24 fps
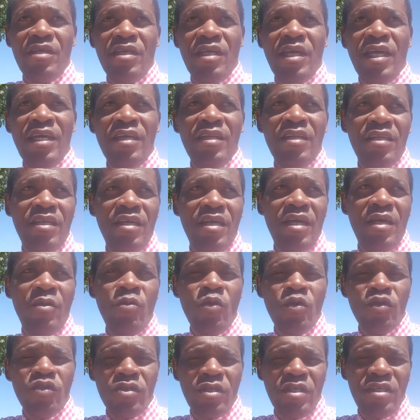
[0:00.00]
And I
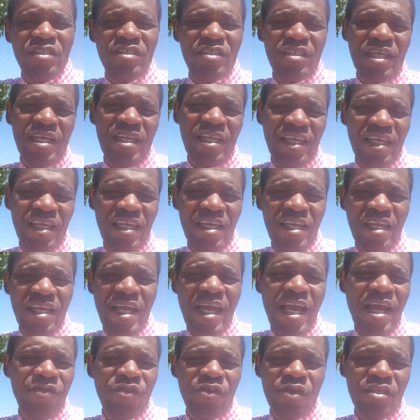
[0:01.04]
want you to understand that
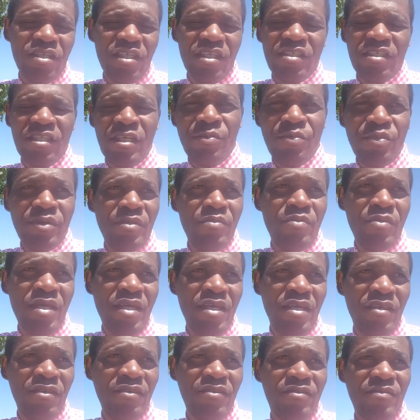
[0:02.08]
getting after it just simply
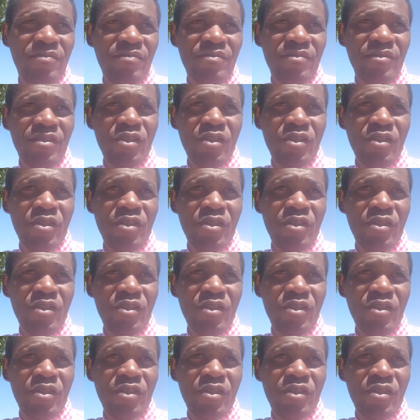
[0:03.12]
means